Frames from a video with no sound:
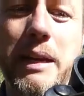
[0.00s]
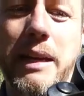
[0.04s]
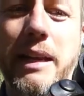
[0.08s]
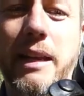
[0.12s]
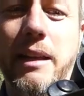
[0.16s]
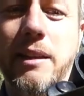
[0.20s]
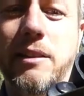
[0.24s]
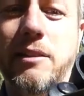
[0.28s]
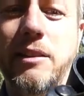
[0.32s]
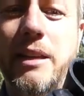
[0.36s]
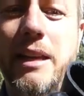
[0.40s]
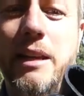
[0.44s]
out of
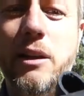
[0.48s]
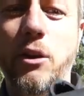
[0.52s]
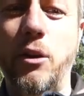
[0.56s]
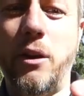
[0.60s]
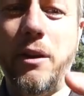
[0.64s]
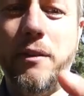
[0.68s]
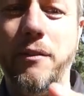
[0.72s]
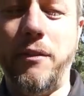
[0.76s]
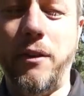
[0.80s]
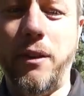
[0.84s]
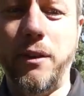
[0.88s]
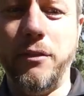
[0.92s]

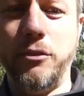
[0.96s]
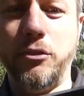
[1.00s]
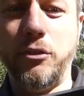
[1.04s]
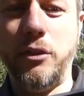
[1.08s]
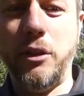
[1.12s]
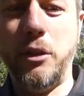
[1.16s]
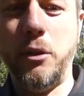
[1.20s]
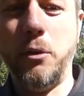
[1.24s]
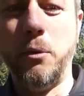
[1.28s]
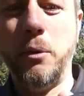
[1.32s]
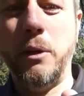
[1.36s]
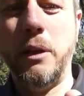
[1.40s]
1095
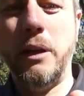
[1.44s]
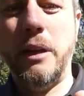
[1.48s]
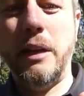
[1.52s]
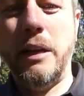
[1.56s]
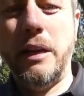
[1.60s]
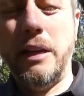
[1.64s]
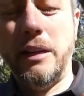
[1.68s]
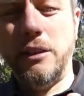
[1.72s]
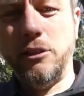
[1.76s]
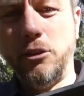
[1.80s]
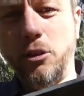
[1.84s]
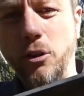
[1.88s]
steel.
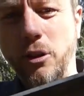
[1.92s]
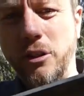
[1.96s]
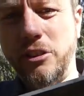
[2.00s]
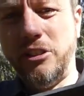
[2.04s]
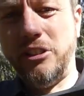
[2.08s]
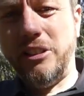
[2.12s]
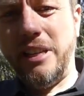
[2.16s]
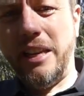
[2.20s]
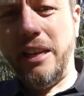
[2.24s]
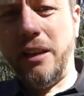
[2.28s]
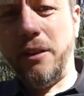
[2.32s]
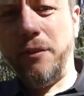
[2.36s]
It's got a
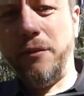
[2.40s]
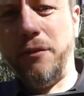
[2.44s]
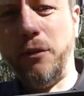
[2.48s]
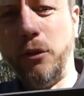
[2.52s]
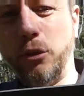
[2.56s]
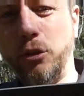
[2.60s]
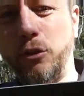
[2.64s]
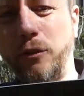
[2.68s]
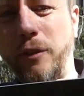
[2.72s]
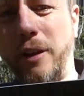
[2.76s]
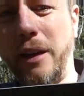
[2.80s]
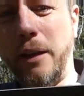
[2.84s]
zinc
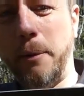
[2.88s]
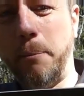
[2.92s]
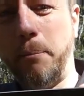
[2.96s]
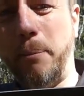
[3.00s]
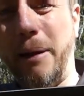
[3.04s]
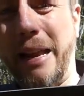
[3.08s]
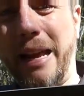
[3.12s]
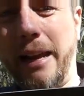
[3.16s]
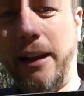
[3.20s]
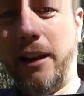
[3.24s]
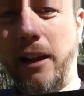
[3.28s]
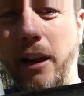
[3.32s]
phosphate
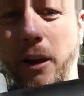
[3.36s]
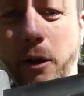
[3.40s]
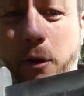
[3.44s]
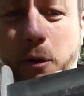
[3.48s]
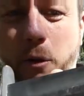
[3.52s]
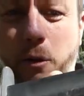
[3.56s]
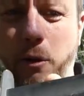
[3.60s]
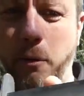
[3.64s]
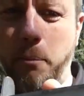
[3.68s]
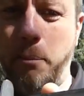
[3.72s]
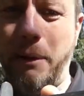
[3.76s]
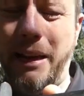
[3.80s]
black coating
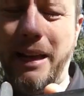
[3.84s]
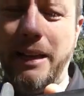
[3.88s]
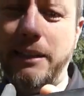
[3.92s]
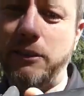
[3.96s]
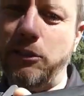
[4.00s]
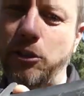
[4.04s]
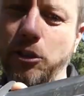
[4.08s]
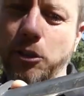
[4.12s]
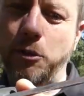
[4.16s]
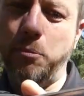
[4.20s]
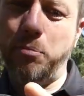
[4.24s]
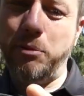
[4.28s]
on the blade
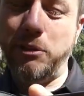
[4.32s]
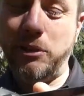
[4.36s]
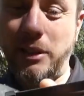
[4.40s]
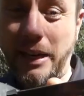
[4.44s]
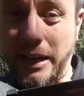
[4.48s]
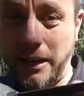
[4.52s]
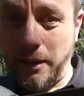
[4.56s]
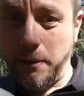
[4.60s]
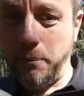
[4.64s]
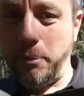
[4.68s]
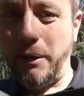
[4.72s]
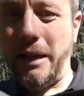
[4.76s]
to
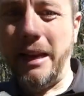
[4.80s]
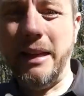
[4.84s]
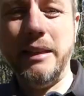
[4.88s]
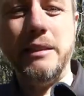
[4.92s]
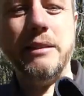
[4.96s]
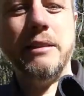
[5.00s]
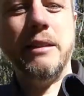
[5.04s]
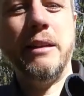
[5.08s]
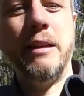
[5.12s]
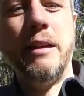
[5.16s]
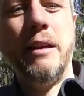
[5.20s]
protect the blade